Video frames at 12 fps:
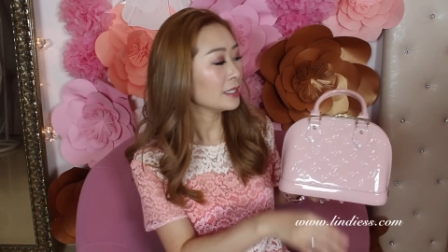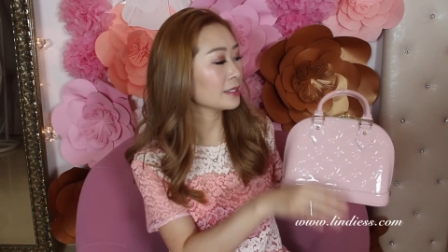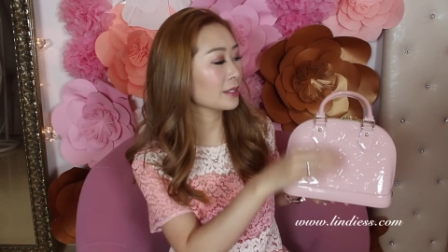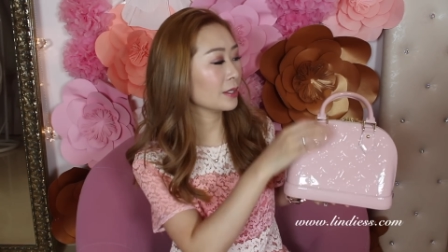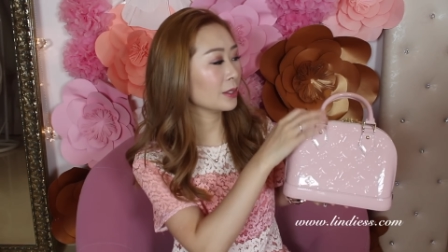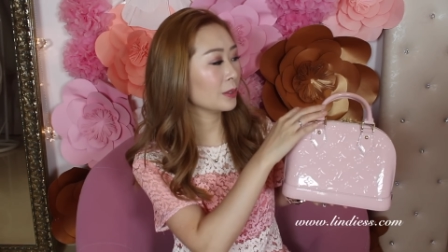
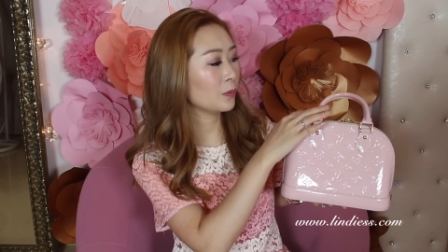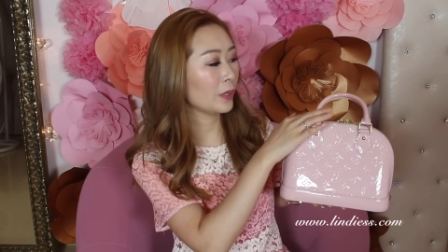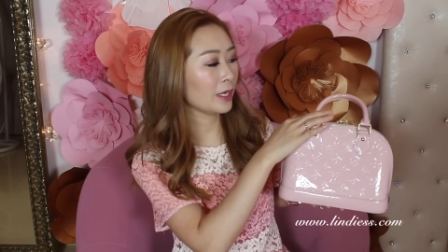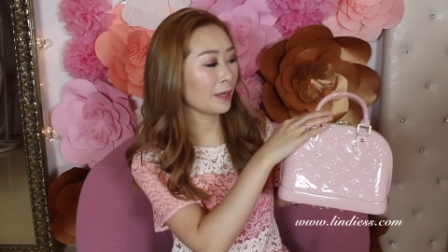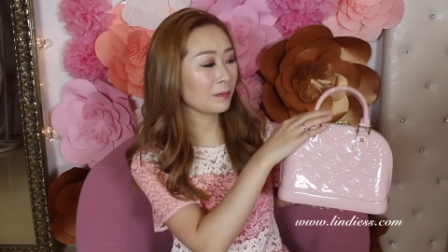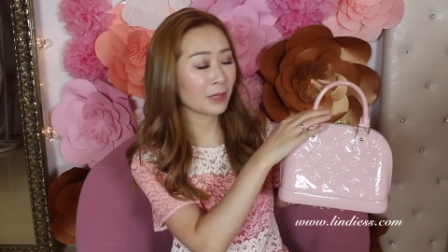so
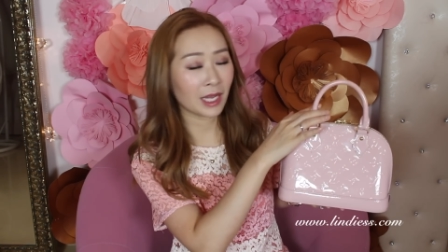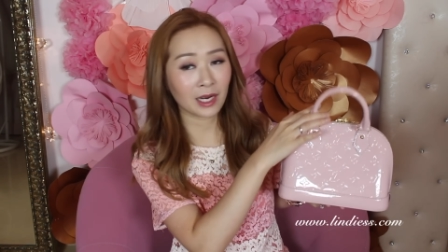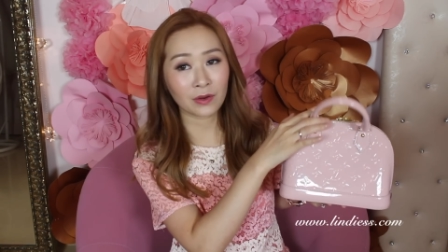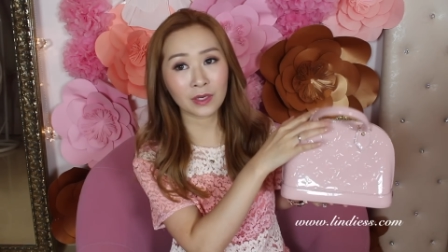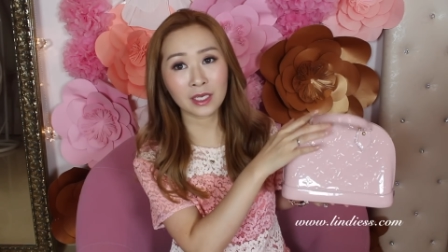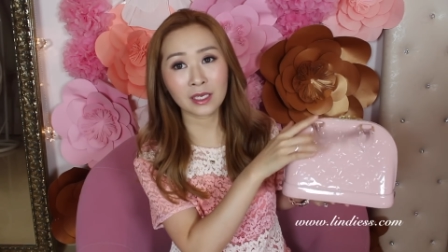when I'm
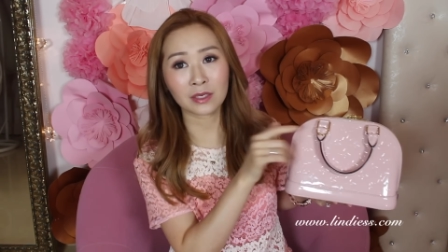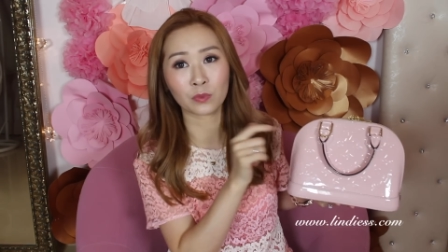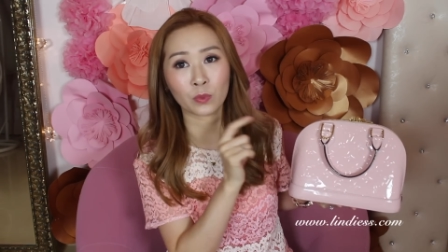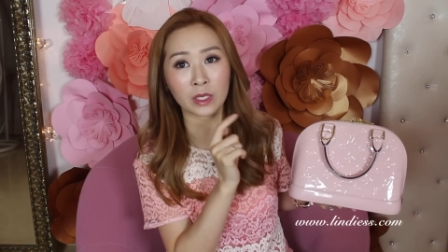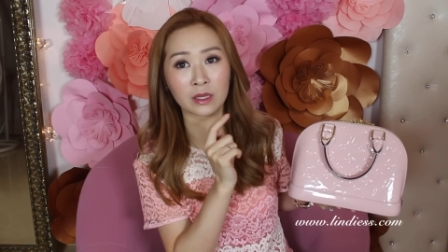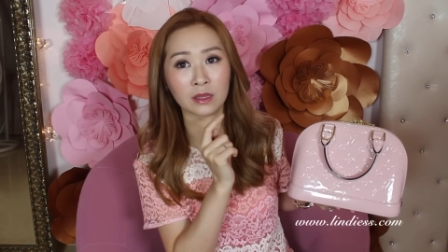carrying
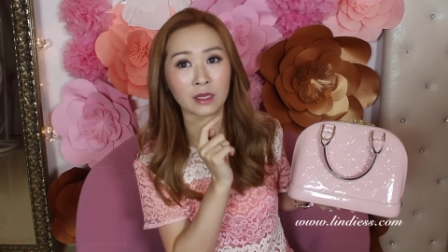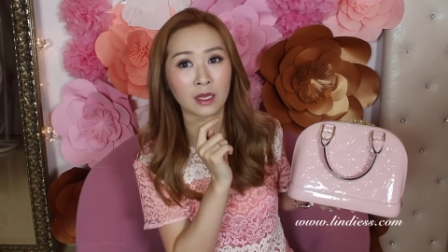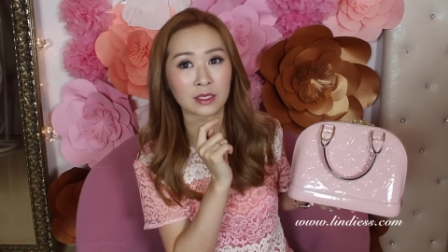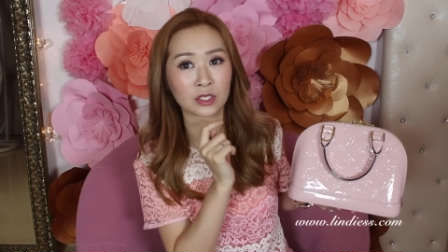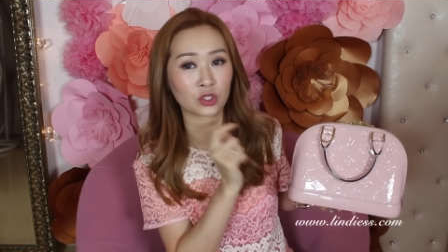it with the